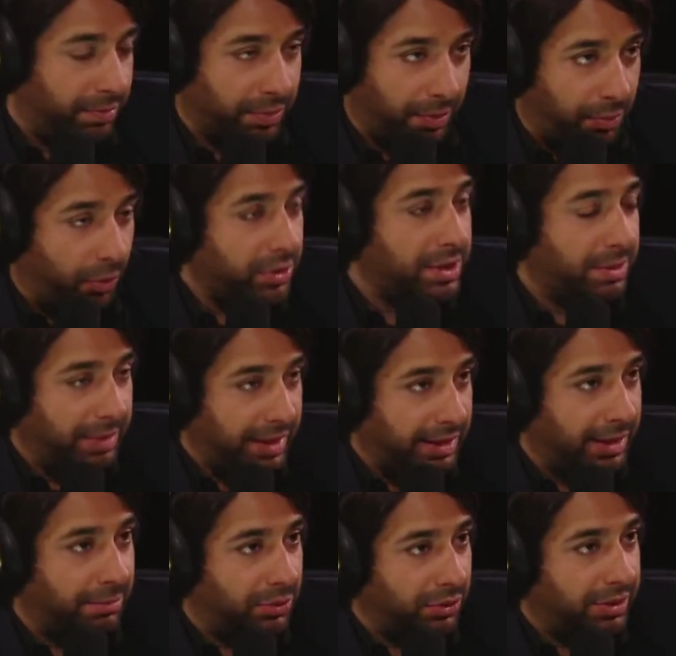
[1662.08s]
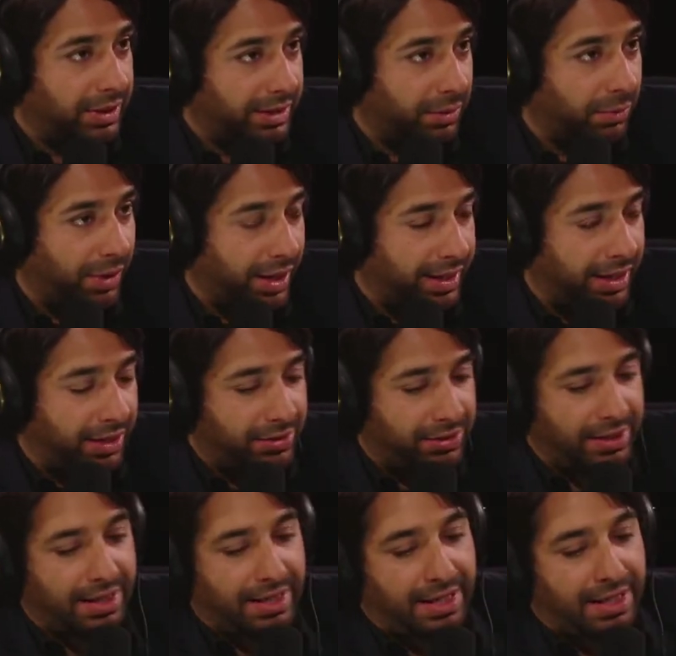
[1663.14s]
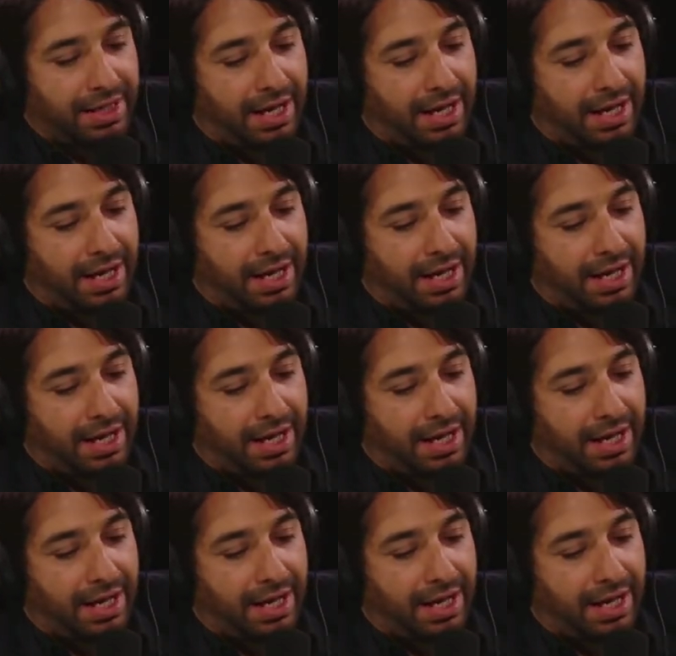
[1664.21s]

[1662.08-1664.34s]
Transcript: purports to be a liberal huh. in the White House. Mm-hmm.